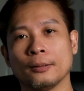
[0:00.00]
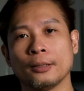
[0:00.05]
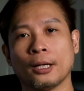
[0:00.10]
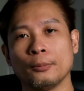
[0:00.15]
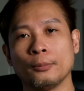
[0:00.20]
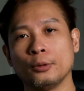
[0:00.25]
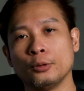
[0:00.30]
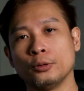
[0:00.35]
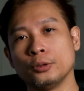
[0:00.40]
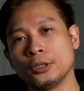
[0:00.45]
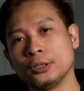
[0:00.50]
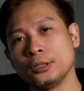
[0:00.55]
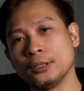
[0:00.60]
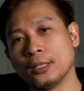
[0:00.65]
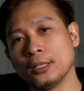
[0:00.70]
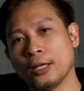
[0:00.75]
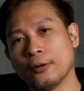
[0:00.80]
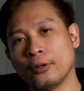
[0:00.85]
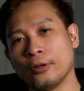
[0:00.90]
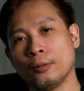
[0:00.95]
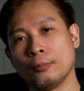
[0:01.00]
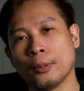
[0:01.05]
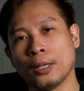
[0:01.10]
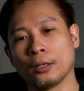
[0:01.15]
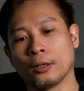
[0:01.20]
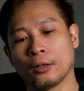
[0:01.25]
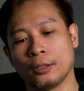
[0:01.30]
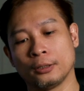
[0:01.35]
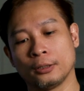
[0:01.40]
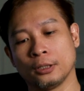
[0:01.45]
I'm using the lavalier mic
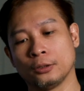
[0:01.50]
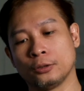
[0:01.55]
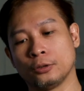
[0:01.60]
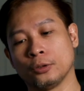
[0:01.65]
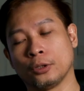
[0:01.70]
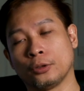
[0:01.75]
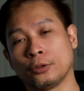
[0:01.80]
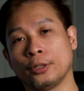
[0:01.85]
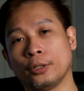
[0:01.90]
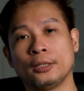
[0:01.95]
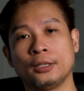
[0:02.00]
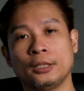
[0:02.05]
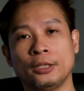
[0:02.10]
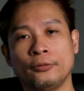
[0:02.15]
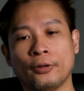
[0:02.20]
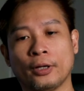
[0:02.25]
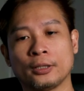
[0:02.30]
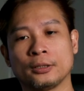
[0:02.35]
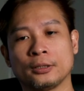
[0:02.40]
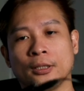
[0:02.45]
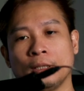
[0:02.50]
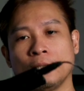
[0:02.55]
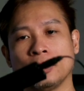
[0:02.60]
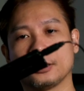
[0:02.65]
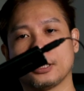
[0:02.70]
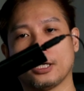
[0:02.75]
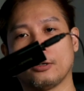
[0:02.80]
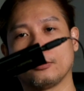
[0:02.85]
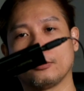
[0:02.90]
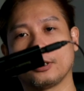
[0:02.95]
connected to a creative external
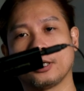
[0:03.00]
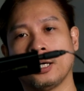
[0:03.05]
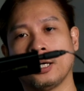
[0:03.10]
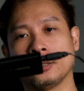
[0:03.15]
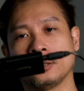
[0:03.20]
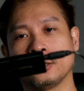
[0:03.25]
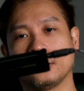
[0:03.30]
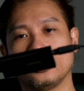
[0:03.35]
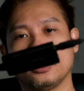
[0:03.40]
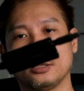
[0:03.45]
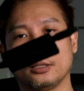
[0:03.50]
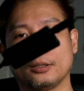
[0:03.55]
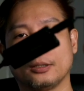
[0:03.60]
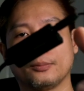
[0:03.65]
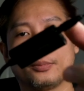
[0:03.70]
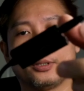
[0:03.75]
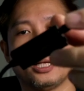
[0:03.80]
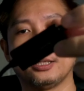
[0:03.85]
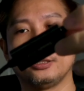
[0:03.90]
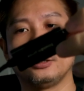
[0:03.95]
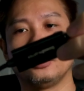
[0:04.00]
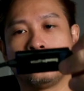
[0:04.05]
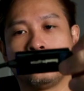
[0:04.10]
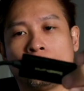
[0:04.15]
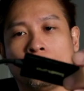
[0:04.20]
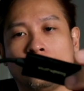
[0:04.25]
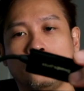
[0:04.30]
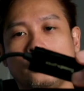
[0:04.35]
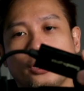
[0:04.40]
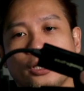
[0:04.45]
sound card plugged
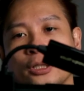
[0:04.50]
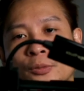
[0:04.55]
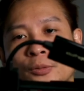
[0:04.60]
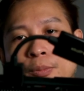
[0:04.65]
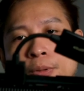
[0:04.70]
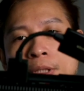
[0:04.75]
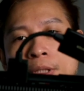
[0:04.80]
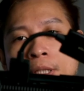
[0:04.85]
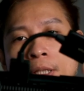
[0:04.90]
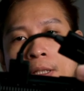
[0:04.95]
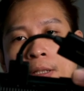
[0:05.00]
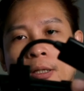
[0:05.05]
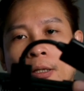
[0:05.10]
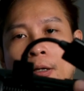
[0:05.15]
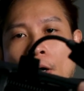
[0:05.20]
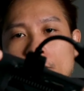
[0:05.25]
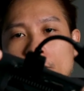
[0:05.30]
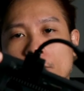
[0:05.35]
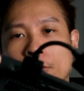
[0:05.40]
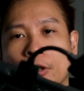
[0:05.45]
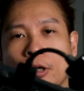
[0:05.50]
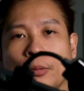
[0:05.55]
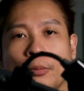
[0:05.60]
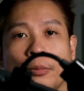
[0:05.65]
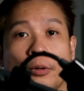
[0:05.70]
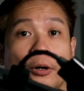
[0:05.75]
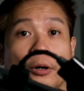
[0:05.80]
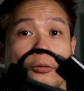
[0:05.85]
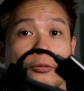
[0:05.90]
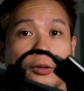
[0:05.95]
into the USB on
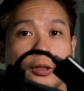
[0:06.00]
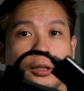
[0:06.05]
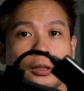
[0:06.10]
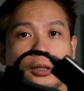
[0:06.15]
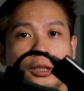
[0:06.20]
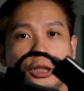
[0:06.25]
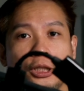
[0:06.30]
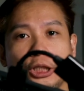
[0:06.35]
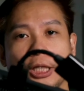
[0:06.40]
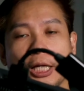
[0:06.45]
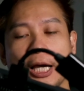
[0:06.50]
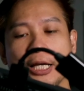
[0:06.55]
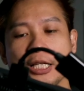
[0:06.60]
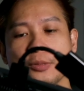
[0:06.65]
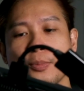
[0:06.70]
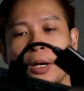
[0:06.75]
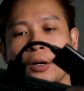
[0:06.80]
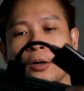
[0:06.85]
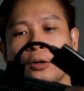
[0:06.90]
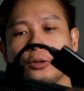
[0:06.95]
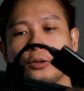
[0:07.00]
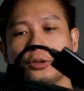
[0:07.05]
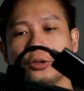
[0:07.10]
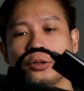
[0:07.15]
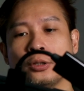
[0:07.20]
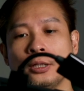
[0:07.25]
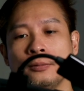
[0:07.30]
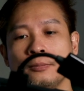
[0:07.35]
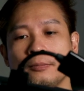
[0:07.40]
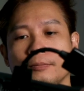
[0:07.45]
top of the DJI Smart
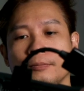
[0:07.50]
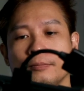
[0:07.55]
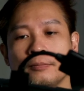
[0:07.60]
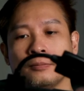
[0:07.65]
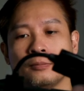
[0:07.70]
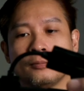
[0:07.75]
Controller.